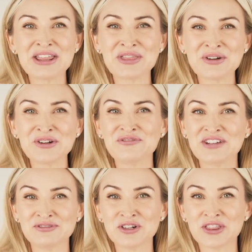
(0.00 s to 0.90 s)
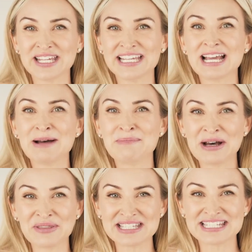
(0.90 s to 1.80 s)
3rd favorite thing
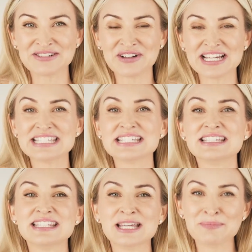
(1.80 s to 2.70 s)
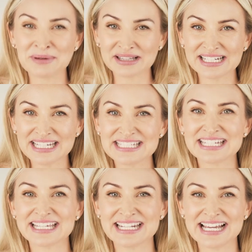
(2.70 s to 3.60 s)
about this device is the ability
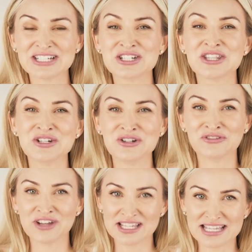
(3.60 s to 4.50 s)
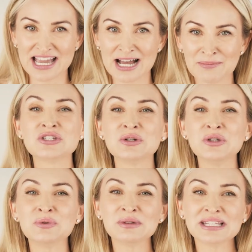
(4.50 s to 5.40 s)
to connect to the NuFace app. So
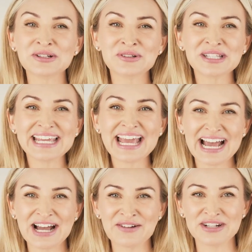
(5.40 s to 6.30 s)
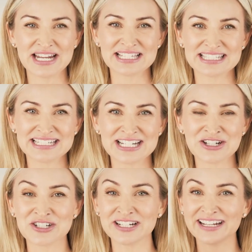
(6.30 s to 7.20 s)
you literally have an
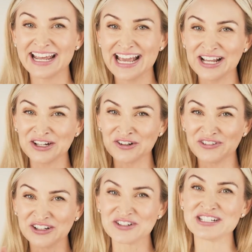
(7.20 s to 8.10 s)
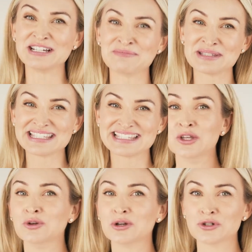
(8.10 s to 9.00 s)
esthetician at your fingertips.
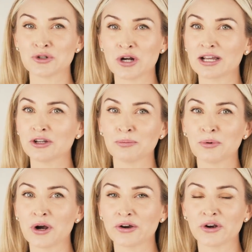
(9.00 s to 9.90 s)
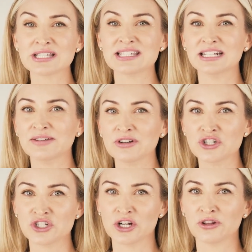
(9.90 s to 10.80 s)
You can track your progress and even
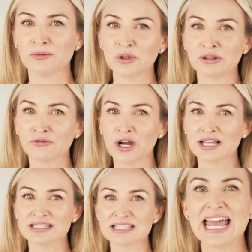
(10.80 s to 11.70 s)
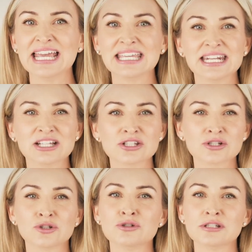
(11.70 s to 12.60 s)
share them with friends and get
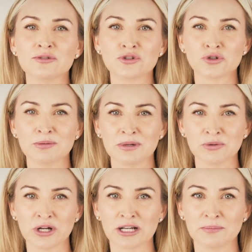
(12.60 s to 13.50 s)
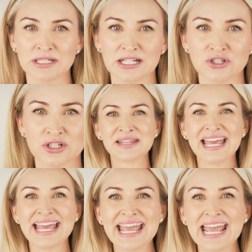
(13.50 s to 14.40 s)
exclusive treatment
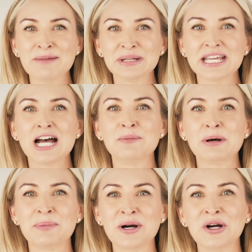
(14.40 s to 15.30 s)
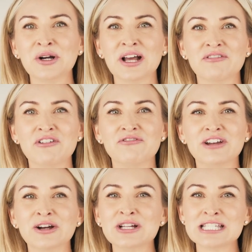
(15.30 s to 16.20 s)
recommendations and become a part of a
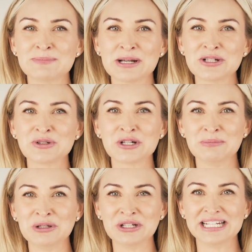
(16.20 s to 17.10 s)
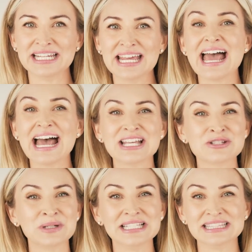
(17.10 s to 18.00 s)
very special community
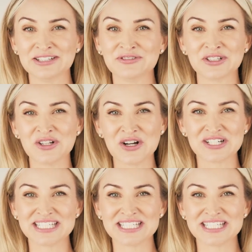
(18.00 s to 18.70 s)
as we lift along